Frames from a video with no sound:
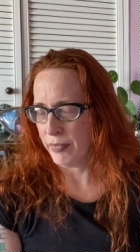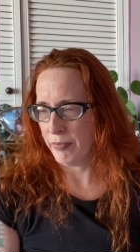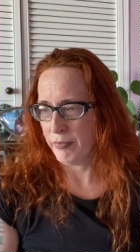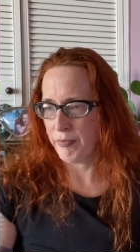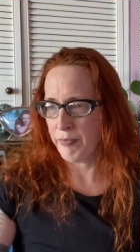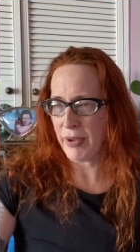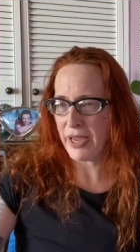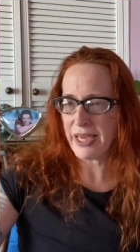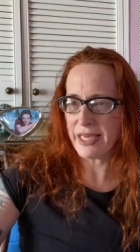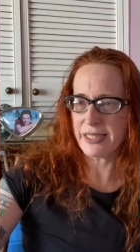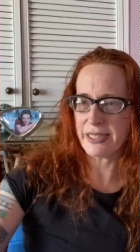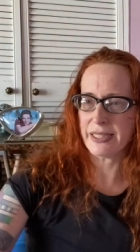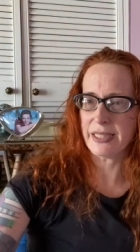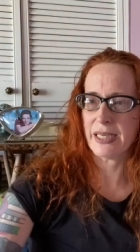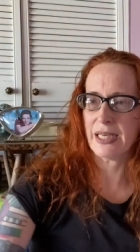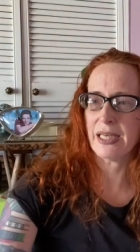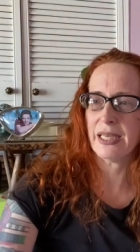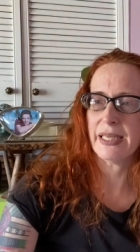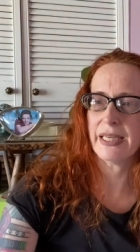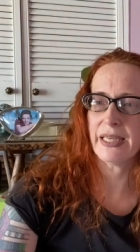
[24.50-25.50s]

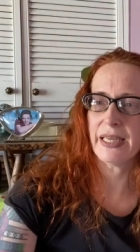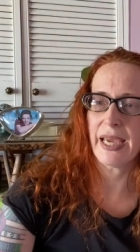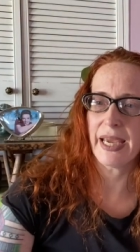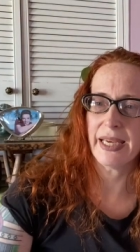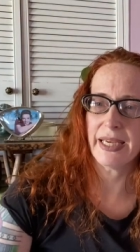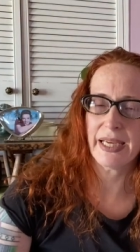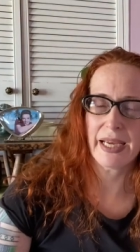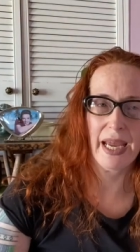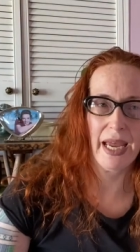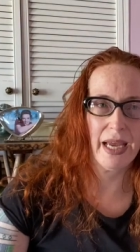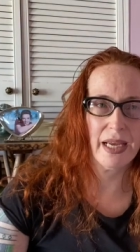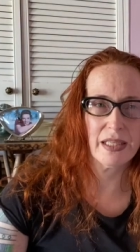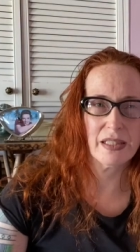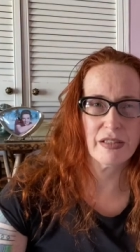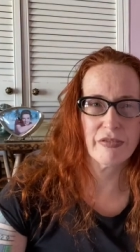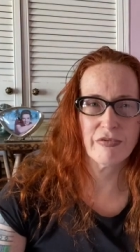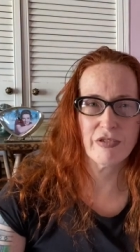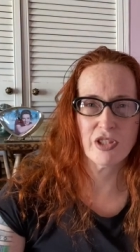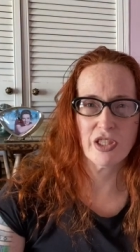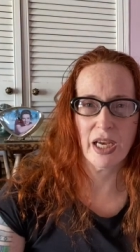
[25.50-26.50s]
basically, any kind
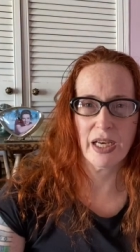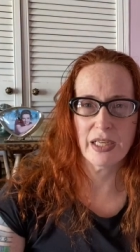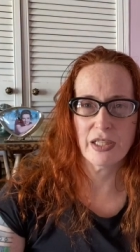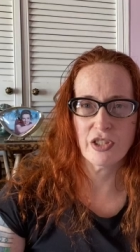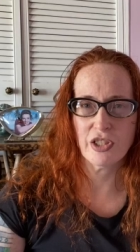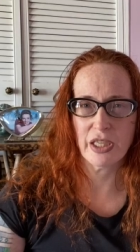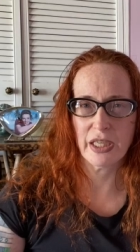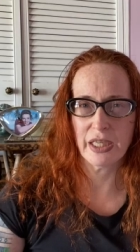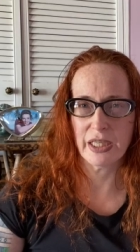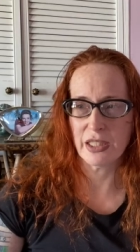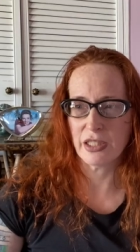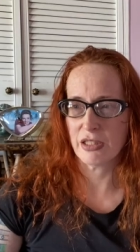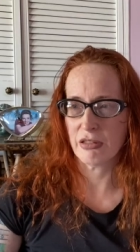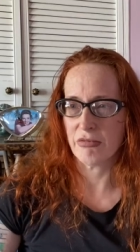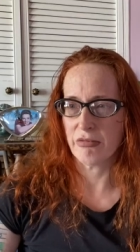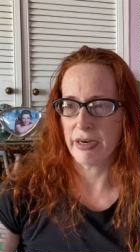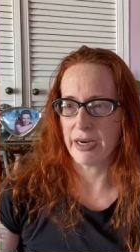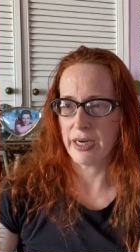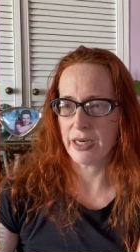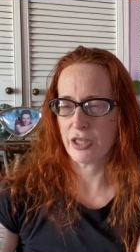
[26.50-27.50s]
of challenging
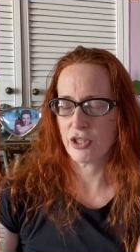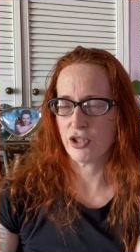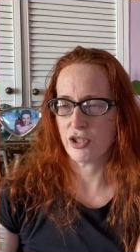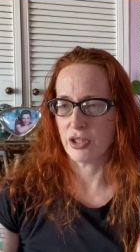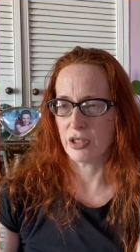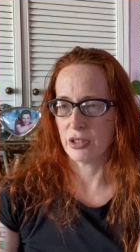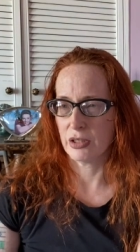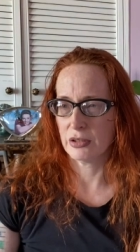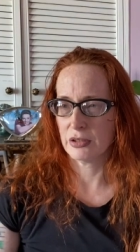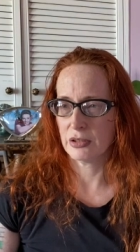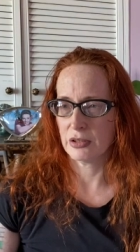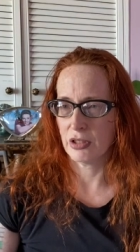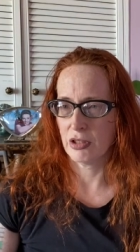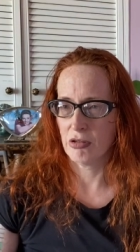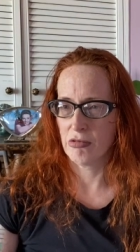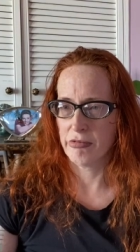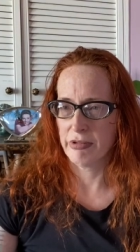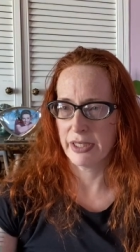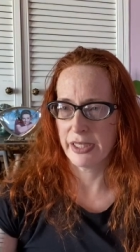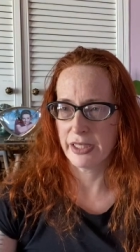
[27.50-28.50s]
interaction or
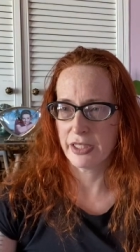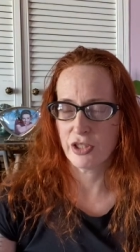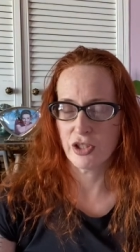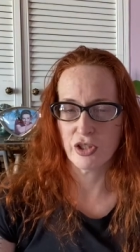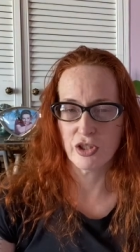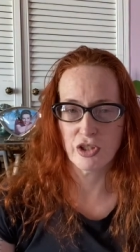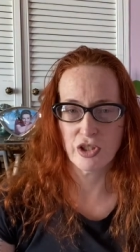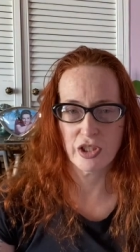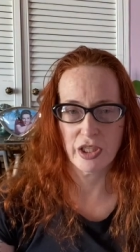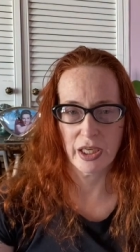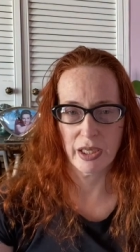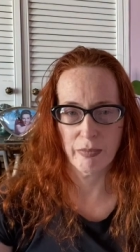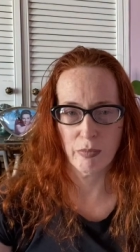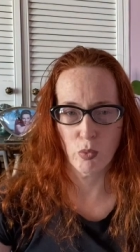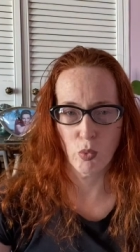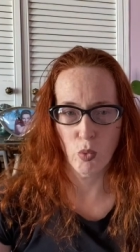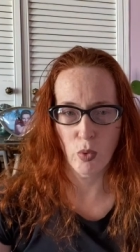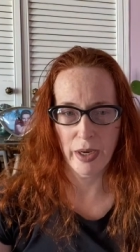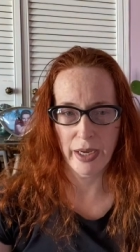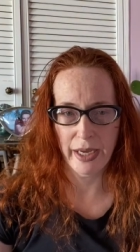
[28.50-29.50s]
relationship
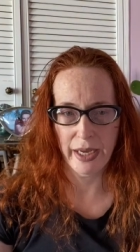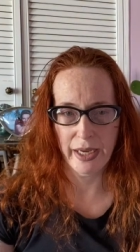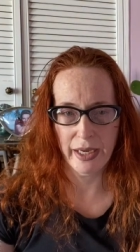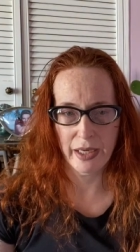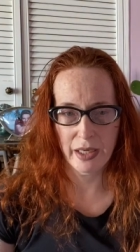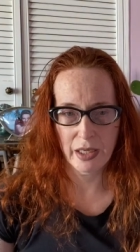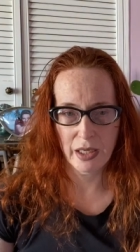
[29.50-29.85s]
where